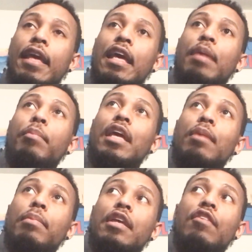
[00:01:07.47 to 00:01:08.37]
it may
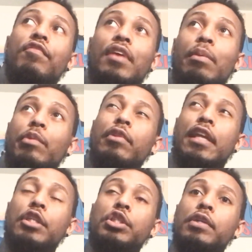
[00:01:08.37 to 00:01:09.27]
be family
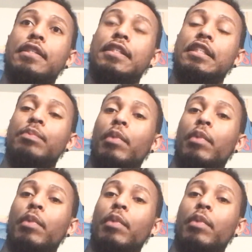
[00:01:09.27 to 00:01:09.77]
related stresses.